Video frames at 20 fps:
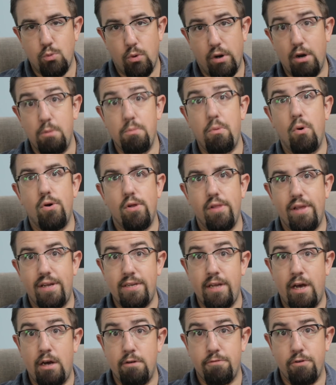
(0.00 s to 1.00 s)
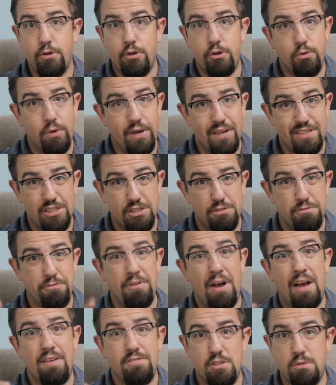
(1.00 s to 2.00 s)
We're gonna boil that down for you in just
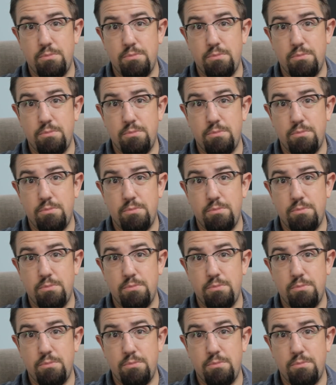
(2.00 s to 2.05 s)
5